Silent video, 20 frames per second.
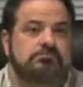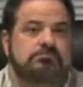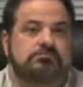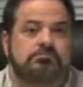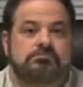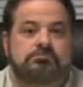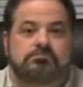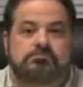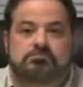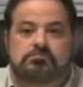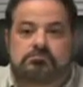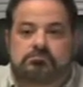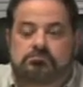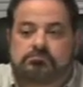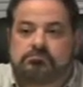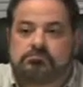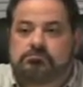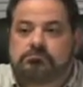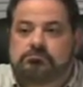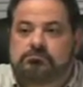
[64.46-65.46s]

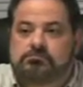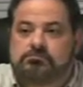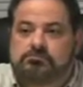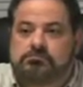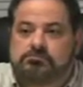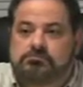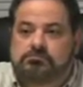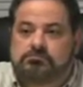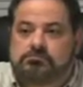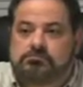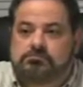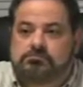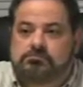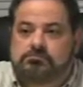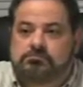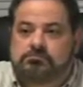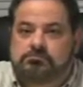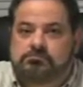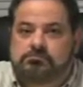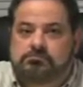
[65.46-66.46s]

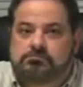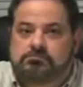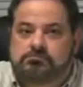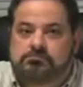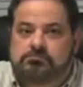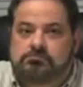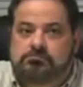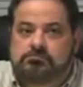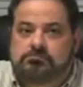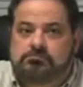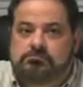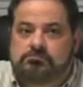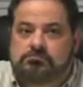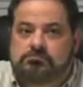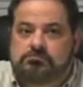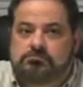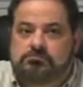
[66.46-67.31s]
[no speech]